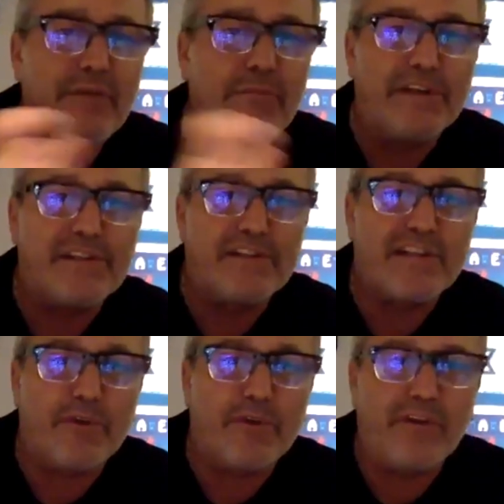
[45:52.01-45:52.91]
based on
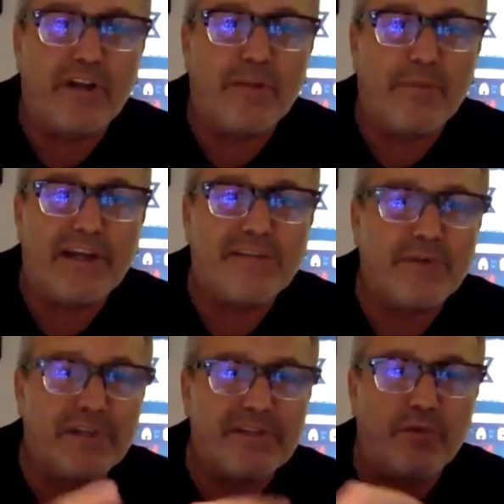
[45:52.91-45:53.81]
something you've done in the past
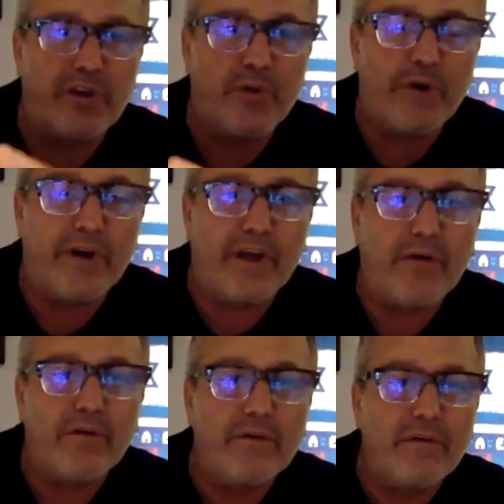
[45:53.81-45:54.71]
because of where you are now?